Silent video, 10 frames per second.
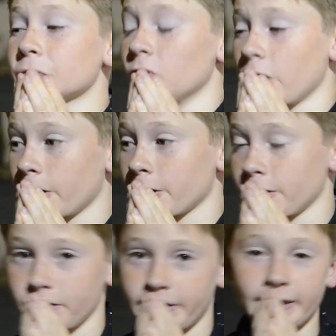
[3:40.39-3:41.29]

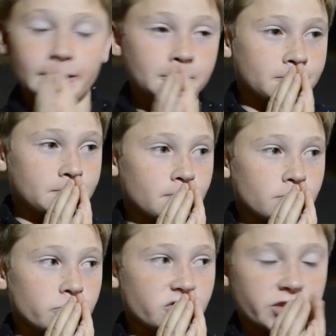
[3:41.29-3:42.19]
Literally
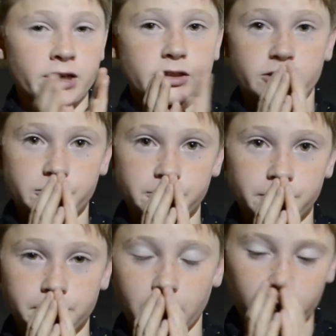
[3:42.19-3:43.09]
changed
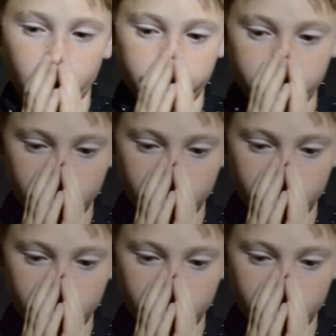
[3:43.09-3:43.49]
my life.